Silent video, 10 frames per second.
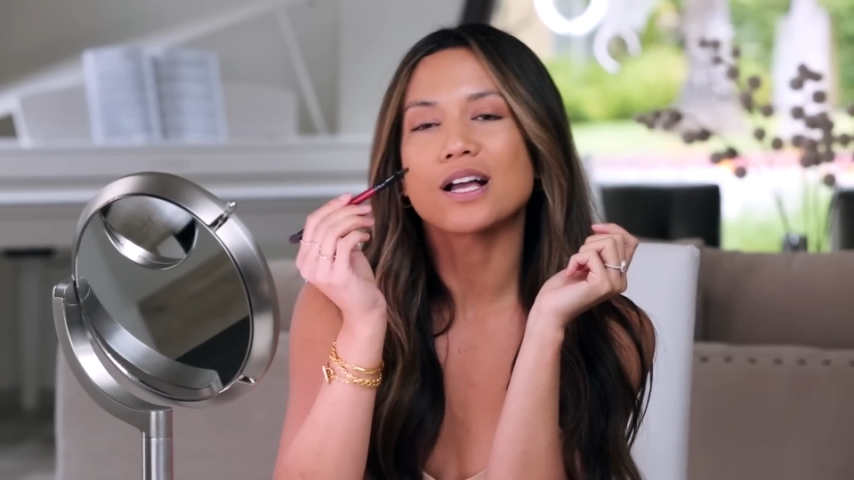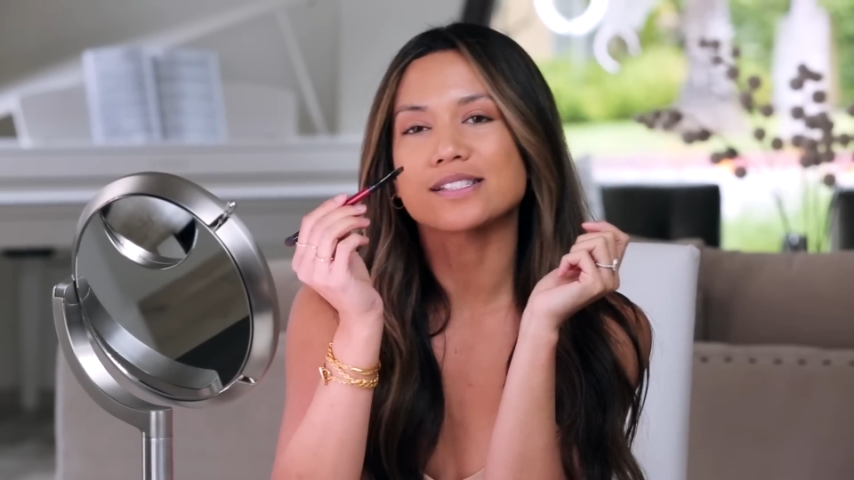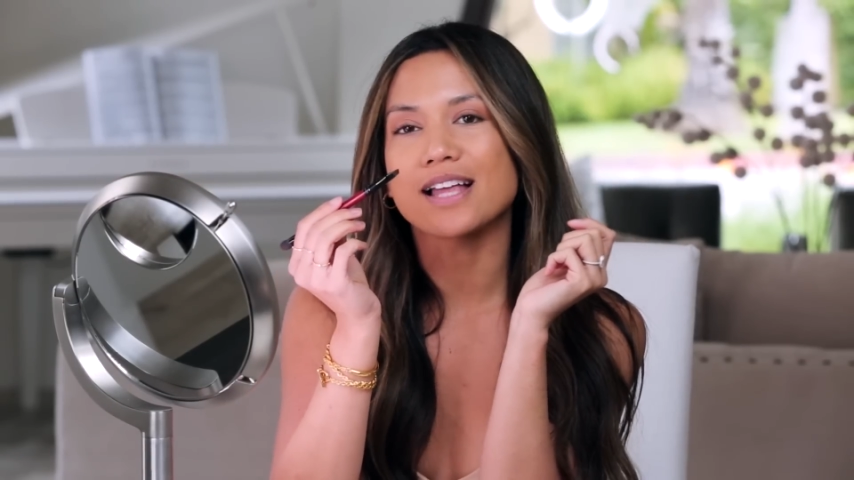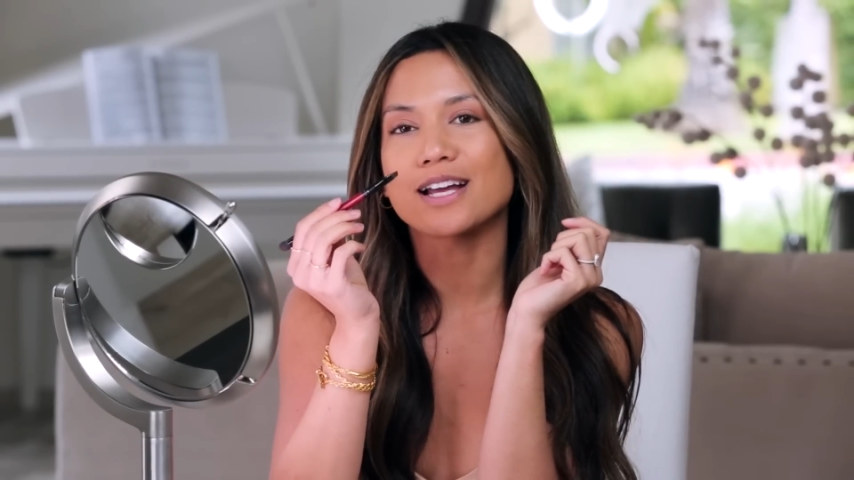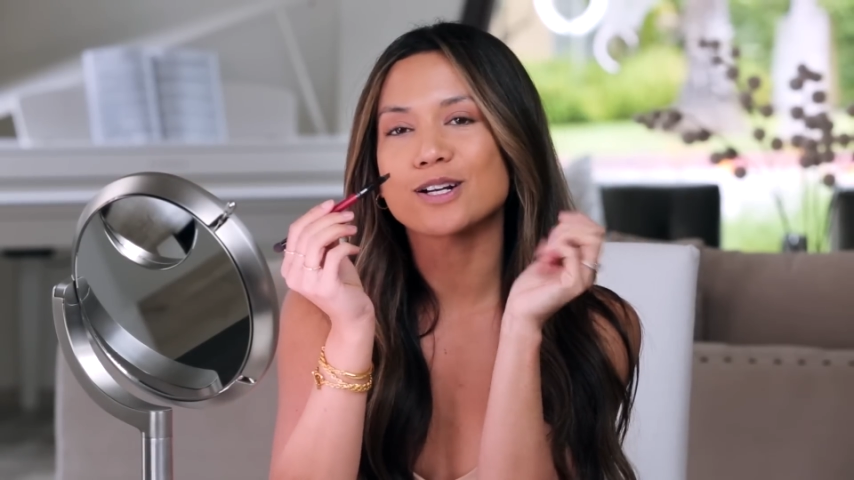
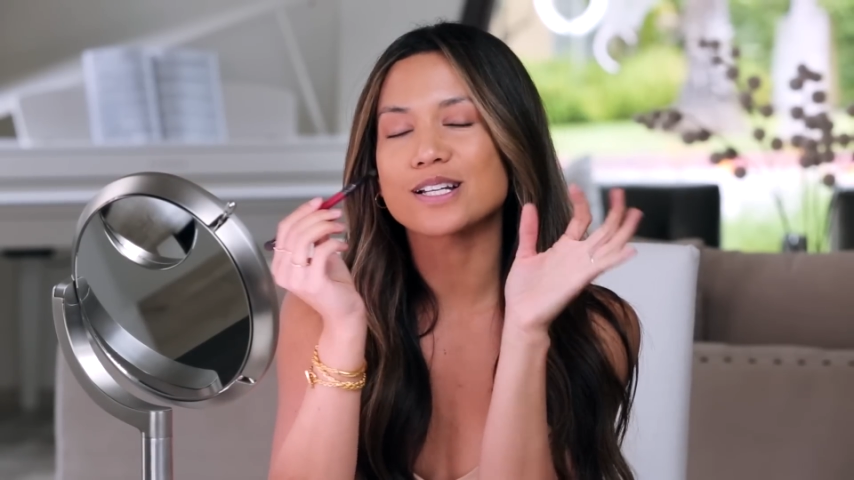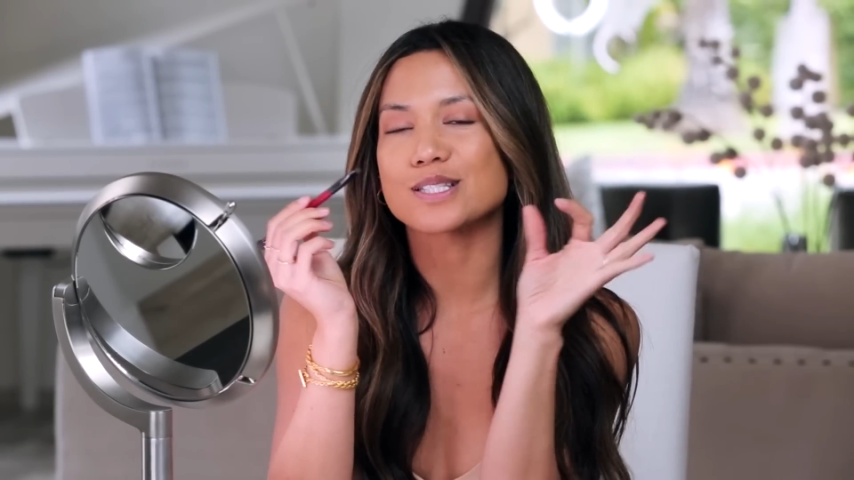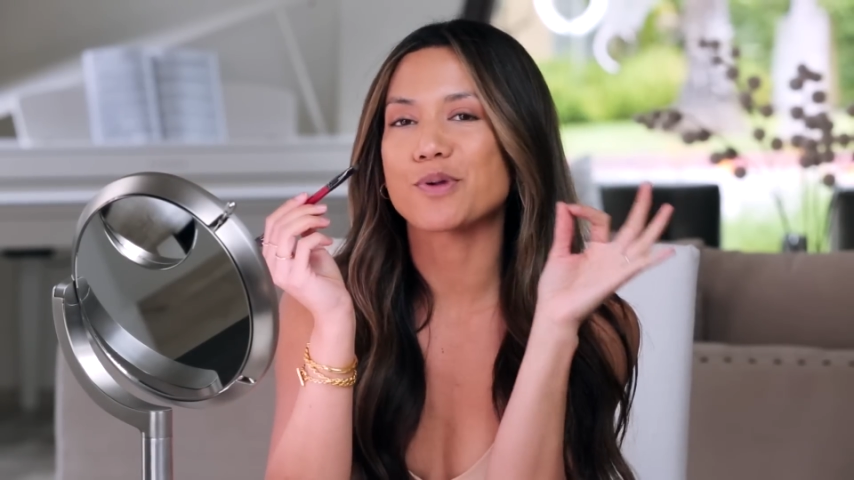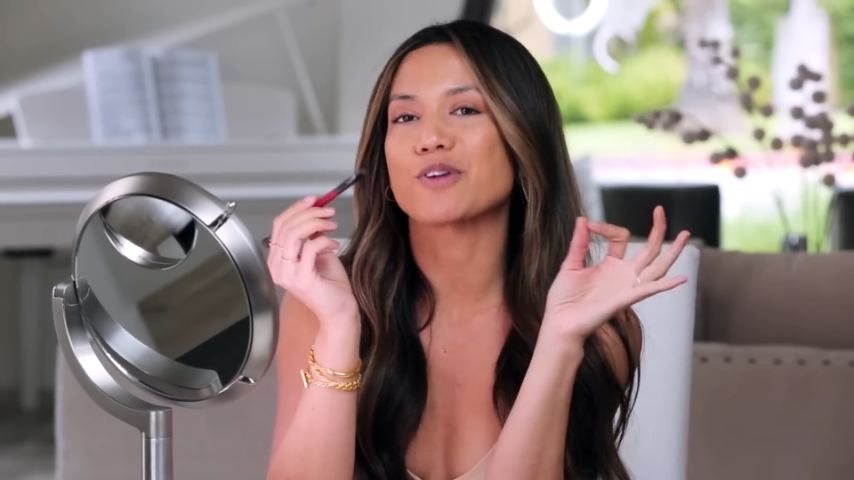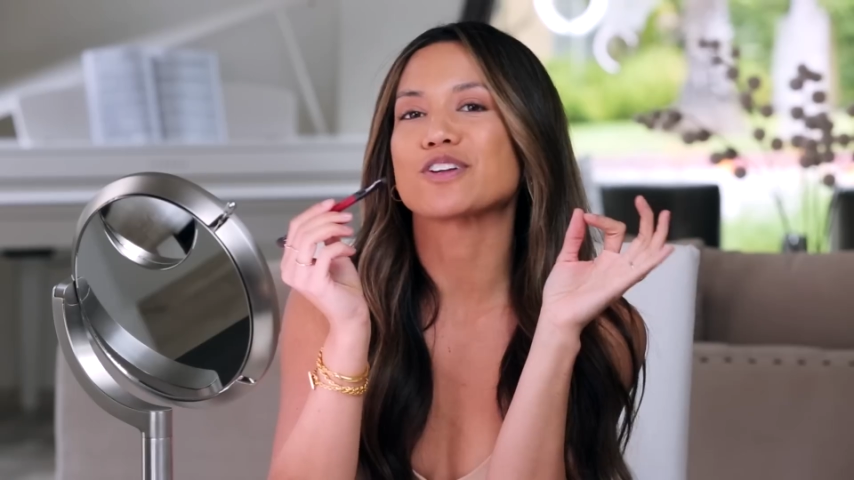as liner
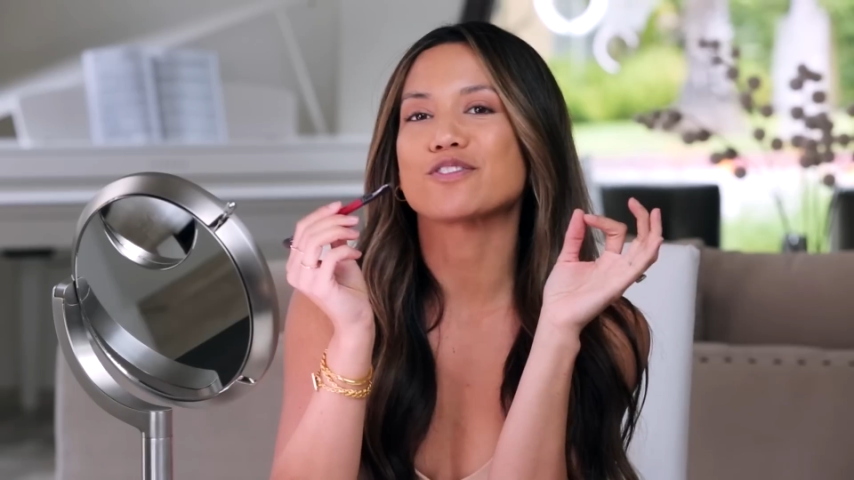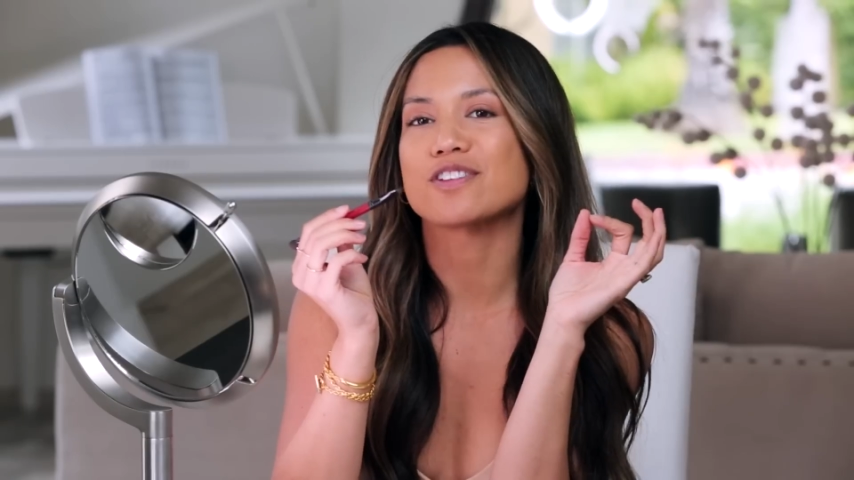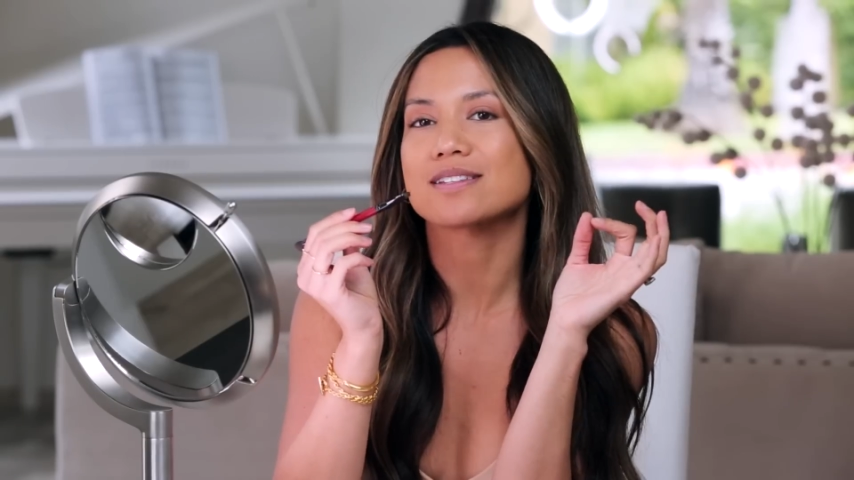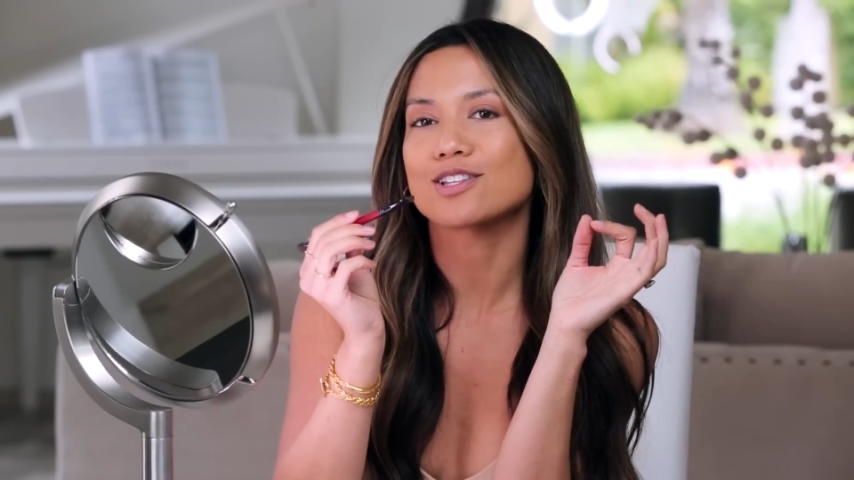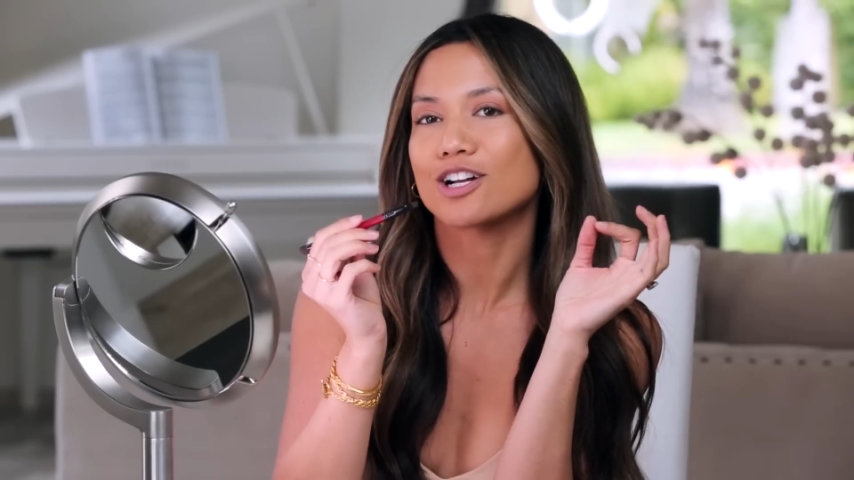is perfect
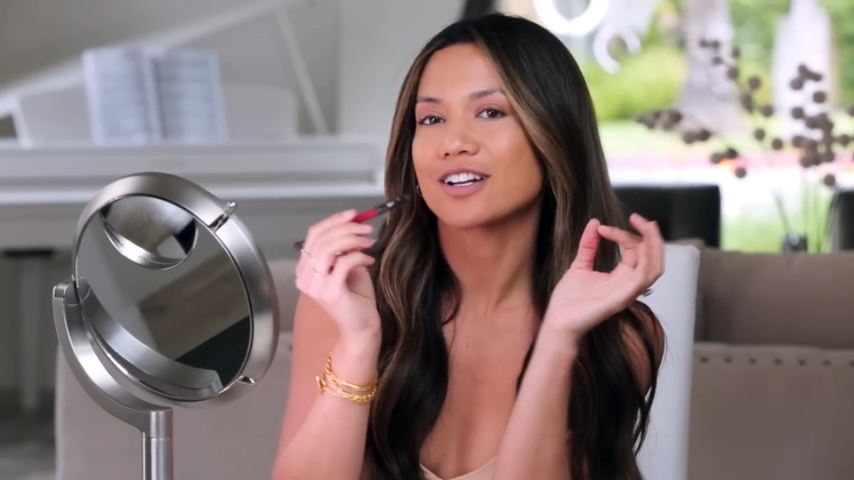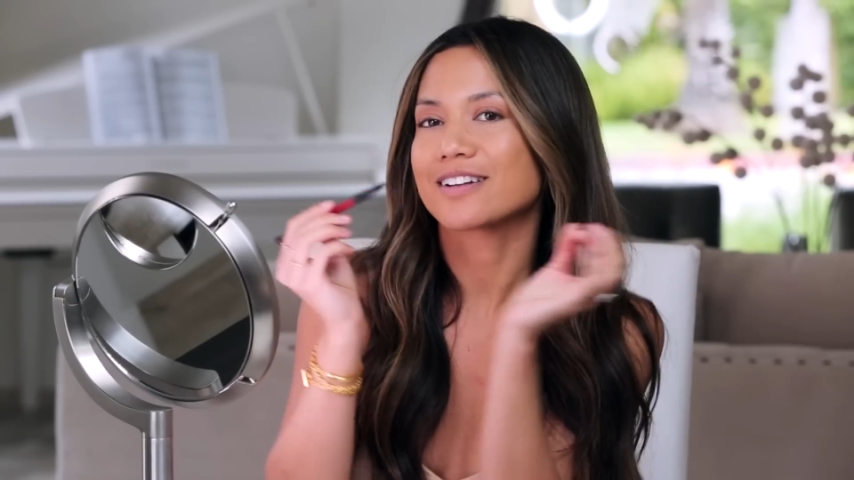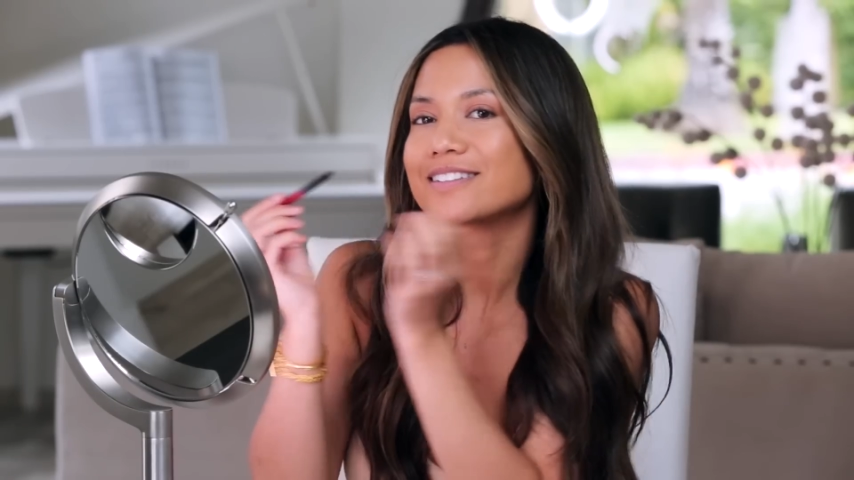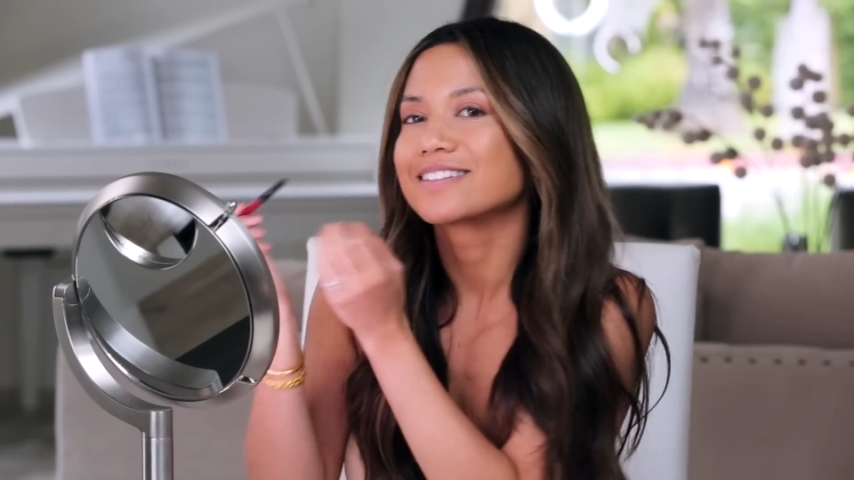for this look.